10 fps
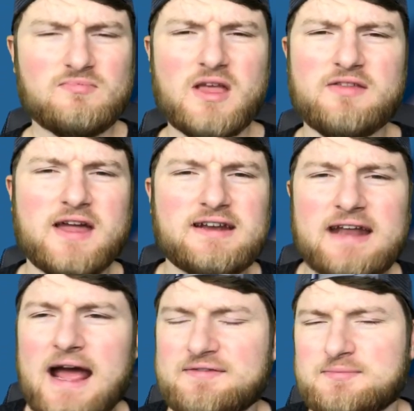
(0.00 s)
they
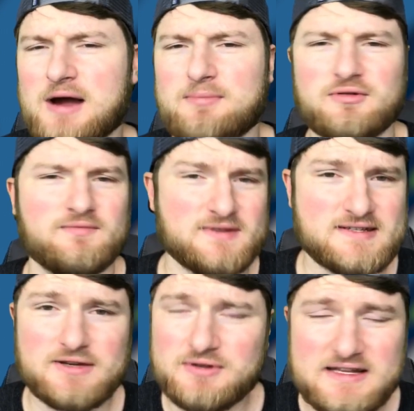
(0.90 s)
didn't have the proper
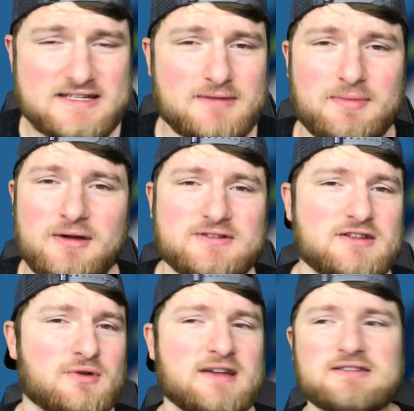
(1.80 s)
facilities compared to
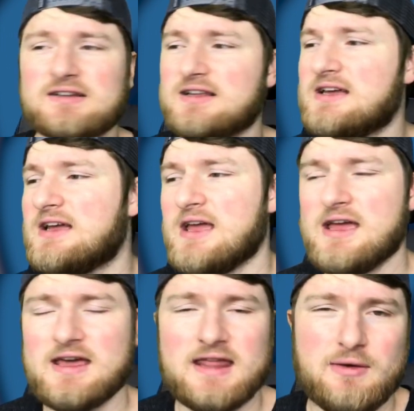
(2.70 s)
the rest of the league.
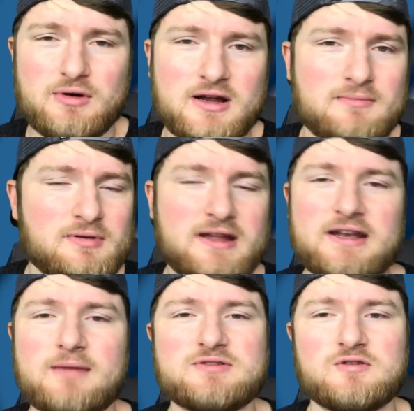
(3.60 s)
They were a complete
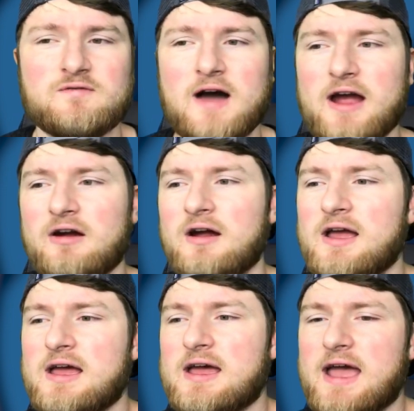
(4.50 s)
dumpster fire.
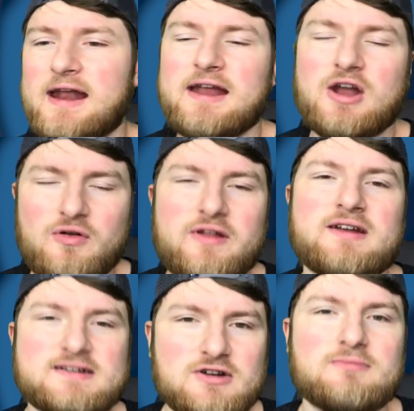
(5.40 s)
And I know that
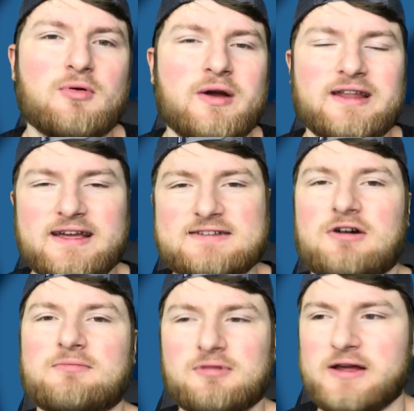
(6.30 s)
at a certain point, like, it's
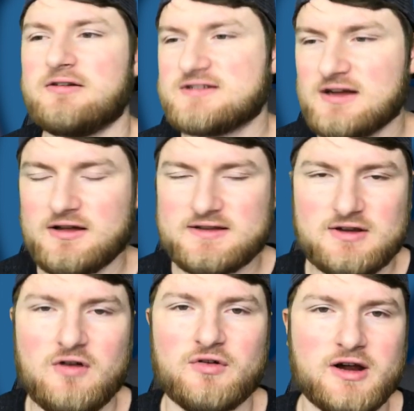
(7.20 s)
on players
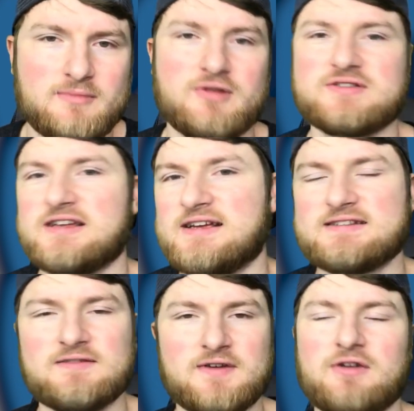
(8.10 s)
to overcome those
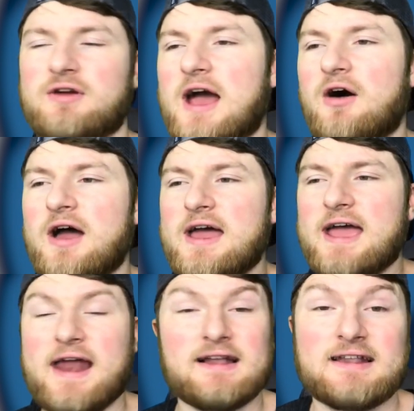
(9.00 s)
things, to figure it out.
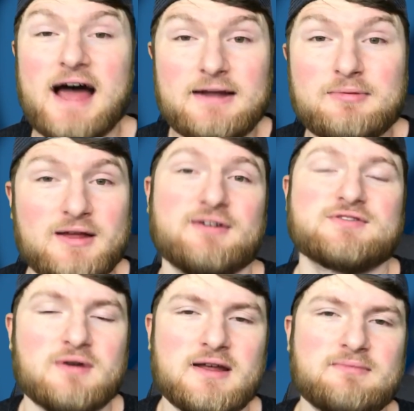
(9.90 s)
And a lot of players
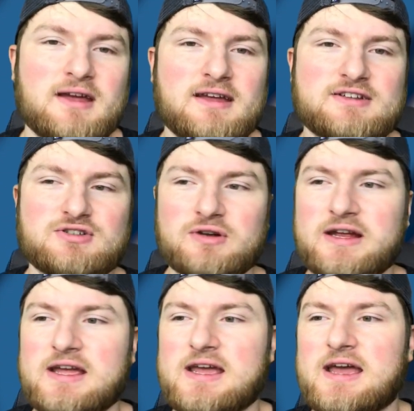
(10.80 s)
throughout NBA
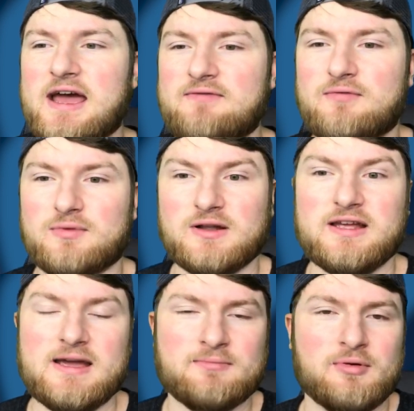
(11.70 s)
history have
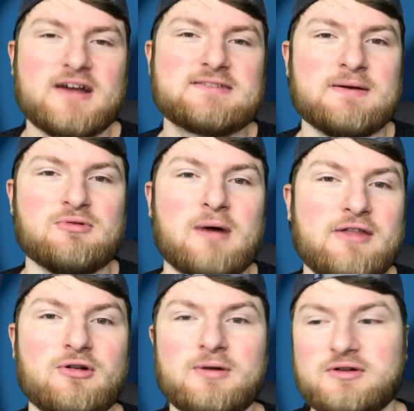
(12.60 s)
really impressed people by
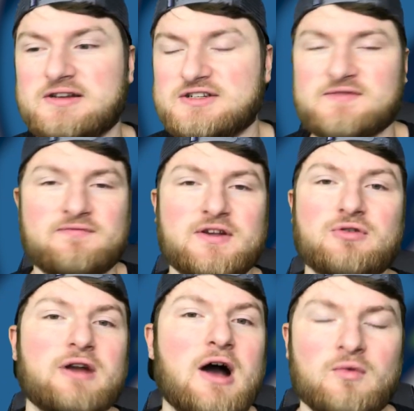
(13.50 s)
their ability to just
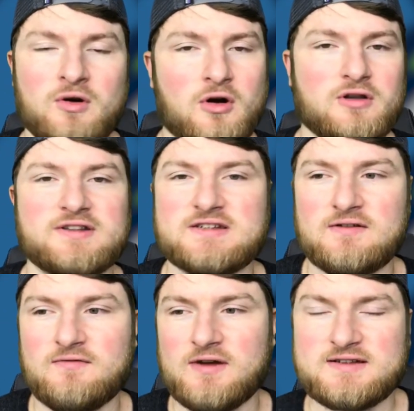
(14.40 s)
figure it out regardless
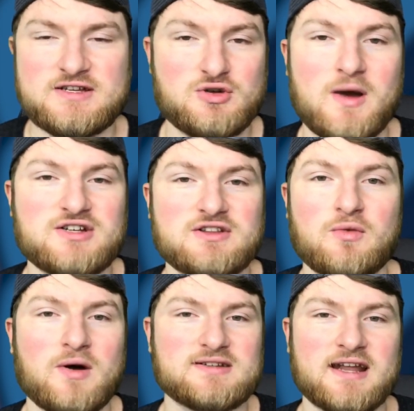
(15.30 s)
of a situation
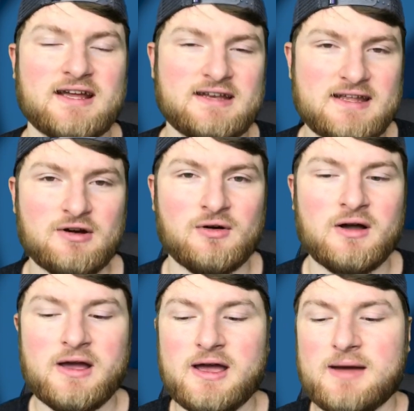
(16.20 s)
that wasn't ideal.
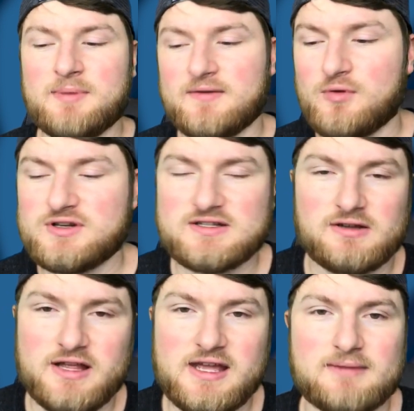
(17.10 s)
But if we're just
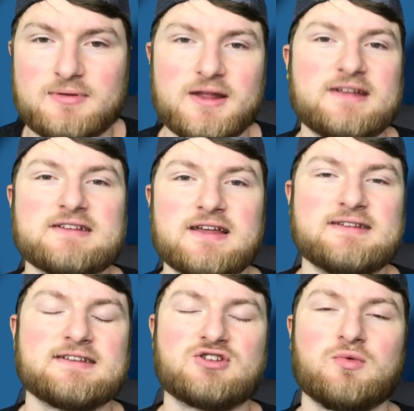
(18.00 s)
looking at a blank
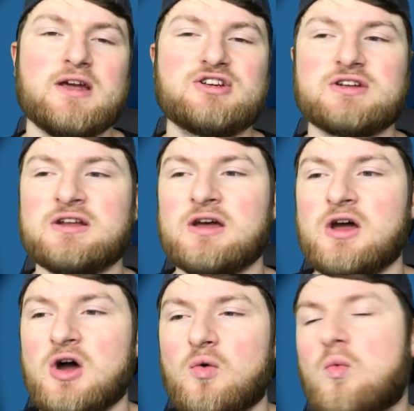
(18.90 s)
slate situation,
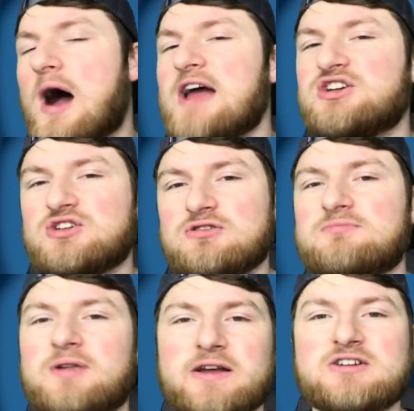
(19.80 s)
why
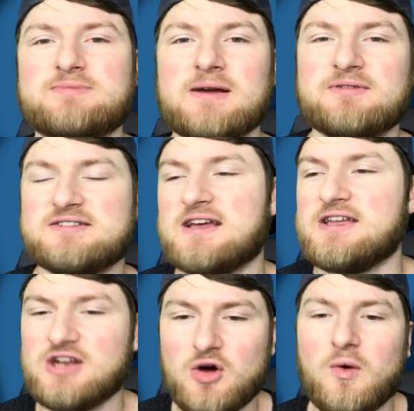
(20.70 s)
shouldn't players be able to say,
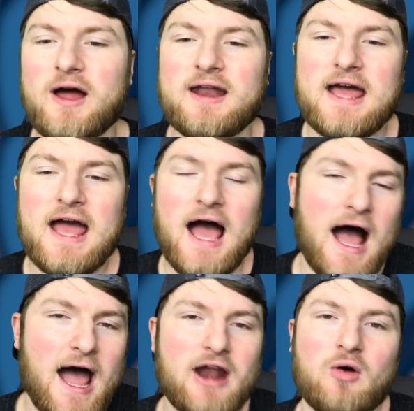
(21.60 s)
you know what,
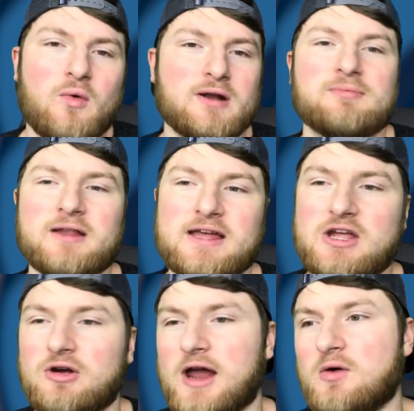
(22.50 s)
I don't want to play
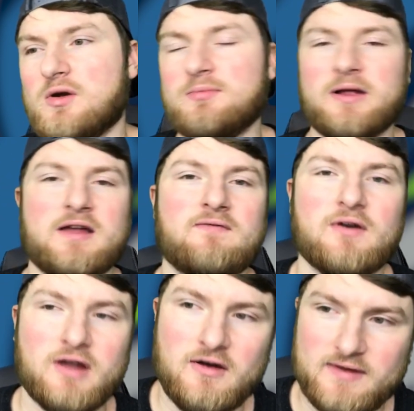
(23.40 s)
here. I don't want to play in
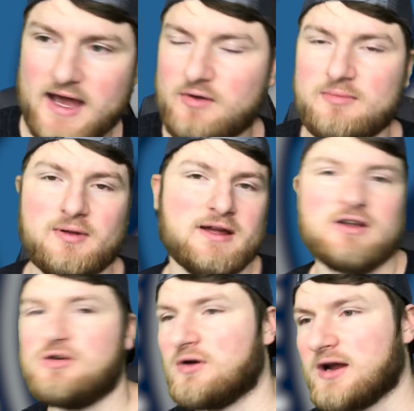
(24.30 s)
Philadelphia. I don't want to play
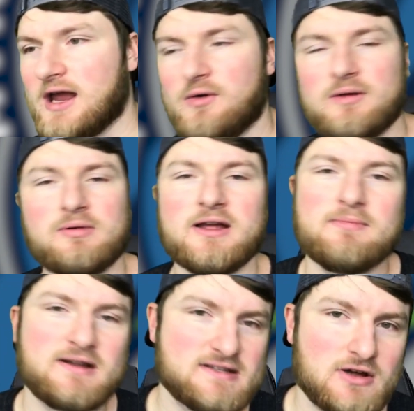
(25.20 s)
in New York. I don't want to play
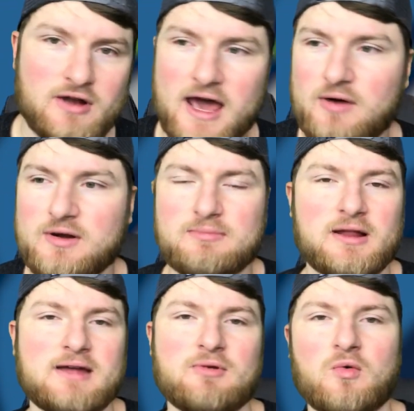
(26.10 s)
in Minnesota. I don't want to
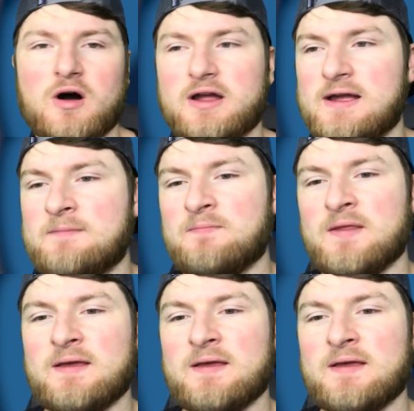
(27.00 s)
play in Milwaukee.